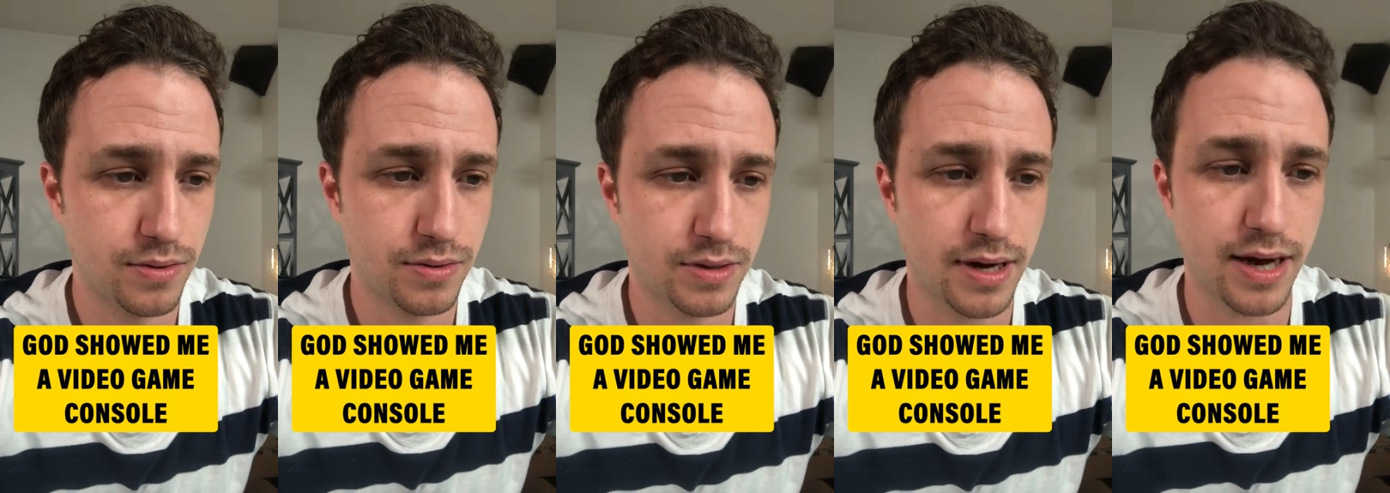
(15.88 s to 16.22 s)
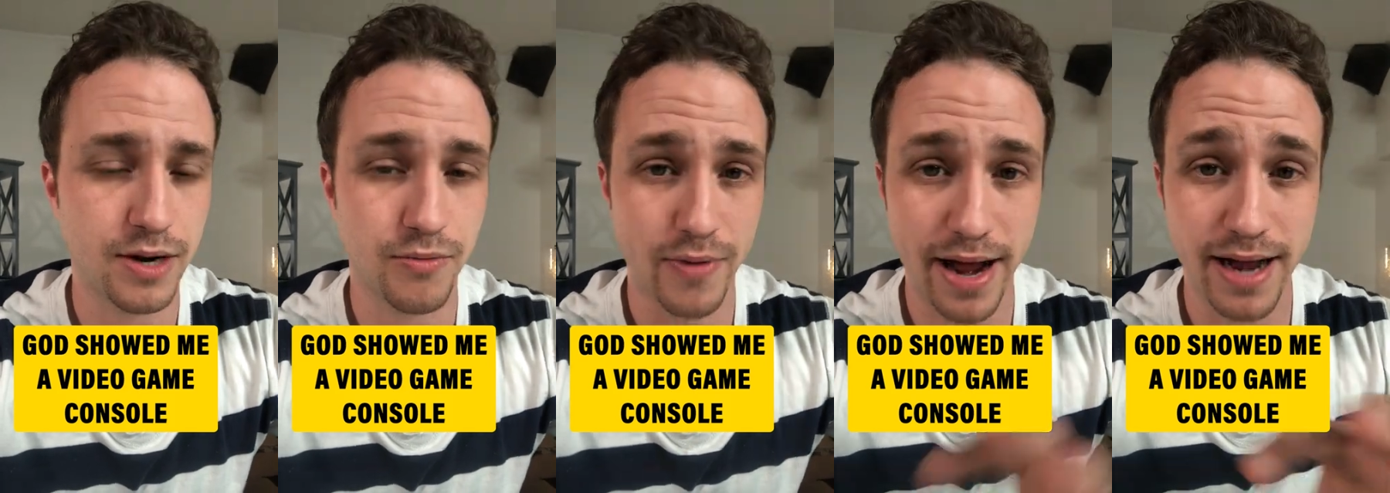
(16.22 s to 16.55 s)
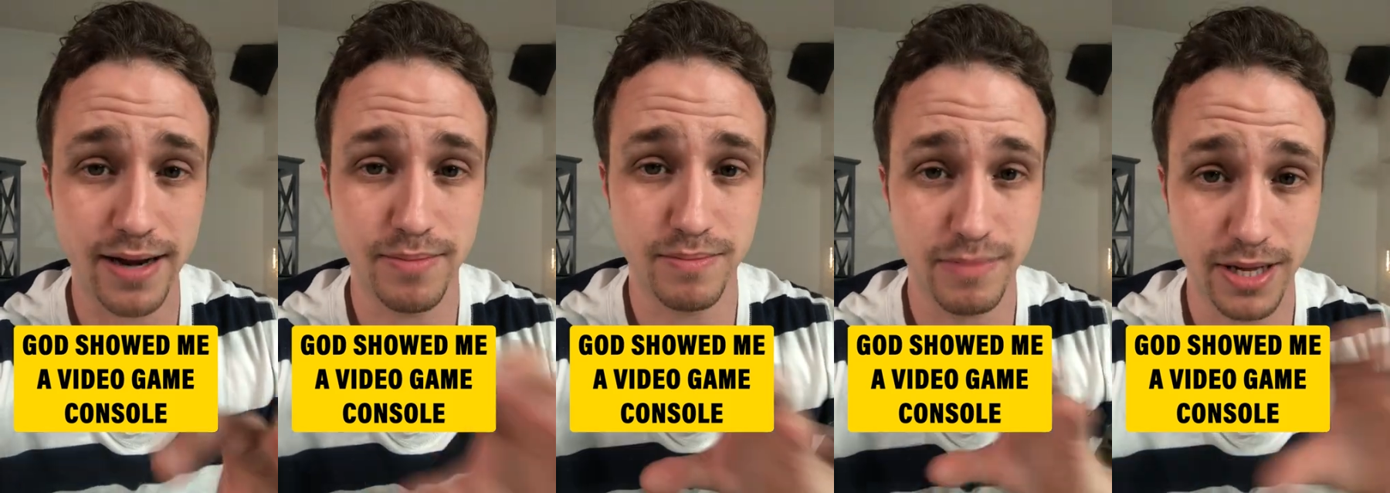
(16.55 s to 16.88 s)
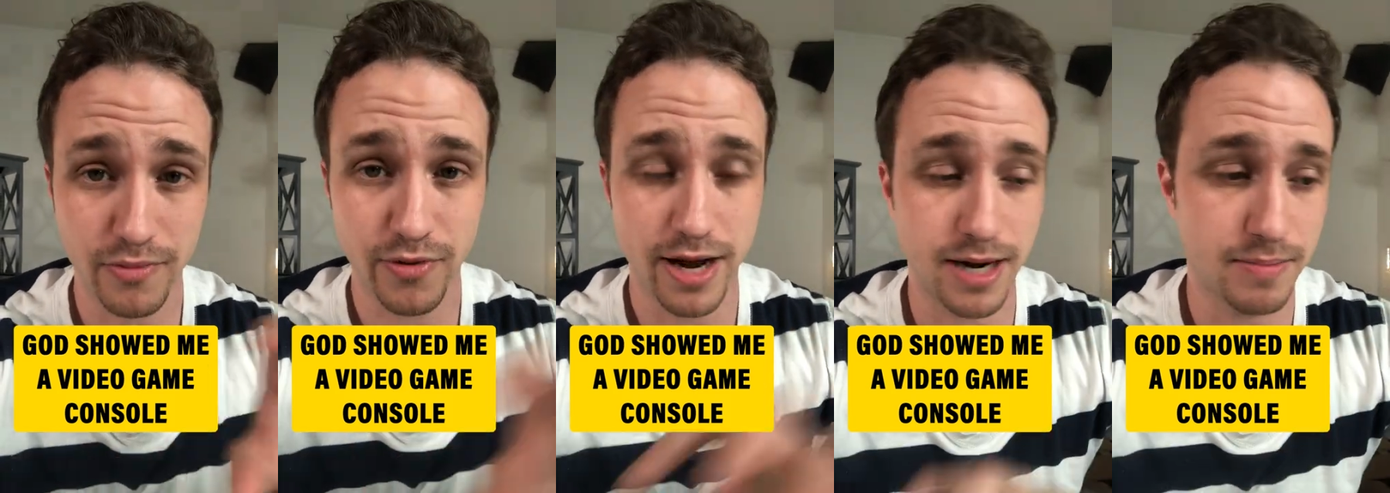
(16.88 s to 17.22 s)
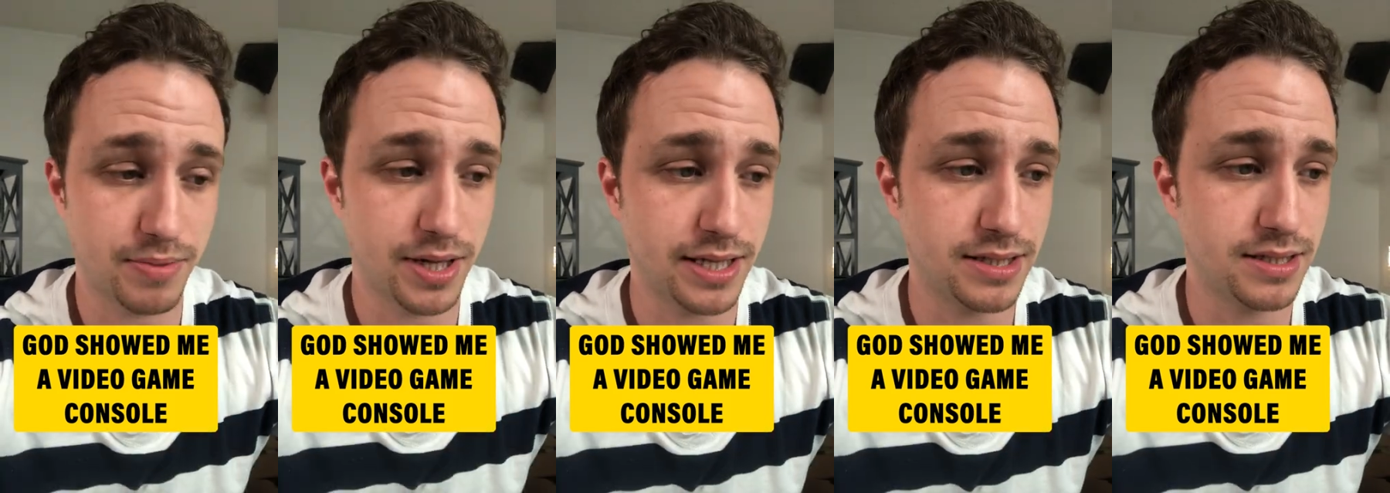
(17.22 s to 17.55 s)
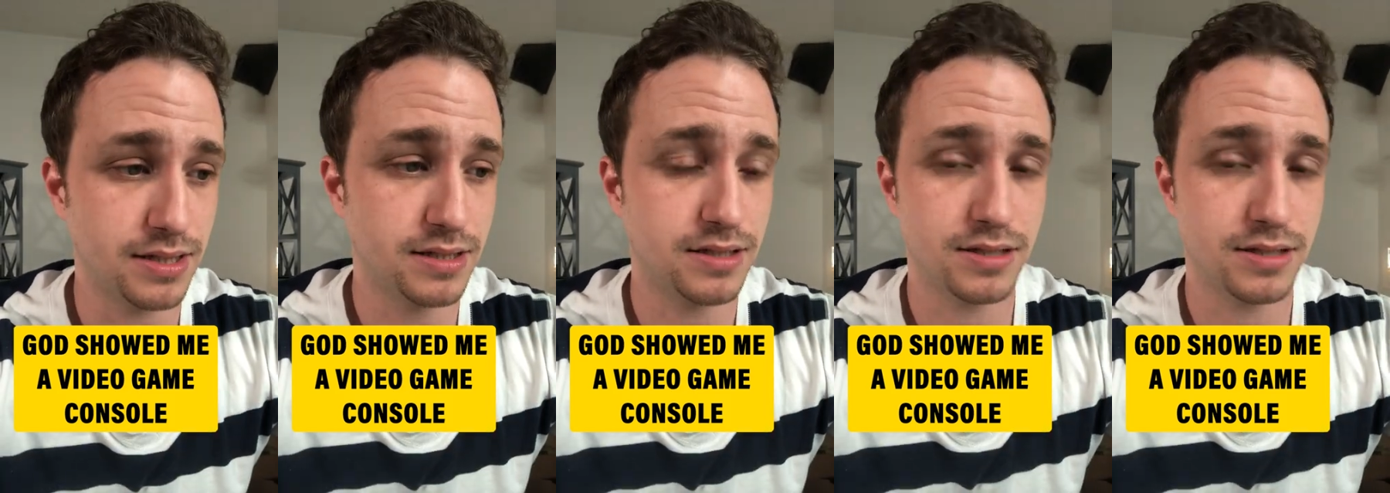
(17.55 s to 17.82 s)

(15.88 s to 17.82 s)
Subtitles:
Kind of random, in random places.